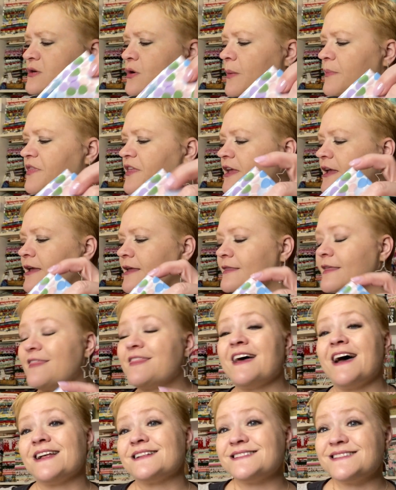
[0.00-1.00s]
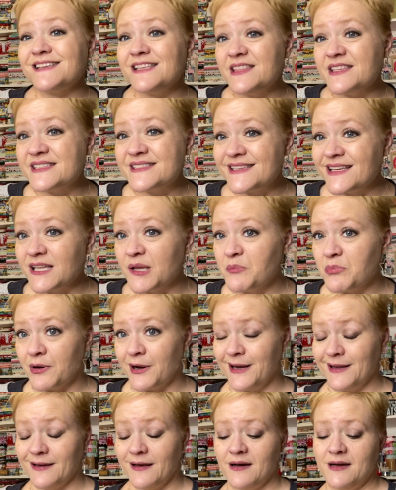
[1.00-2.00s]
So I'm thinking that that's in the
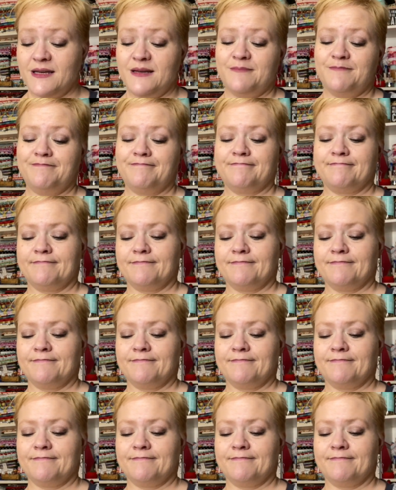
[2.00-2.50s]
Celebrate line.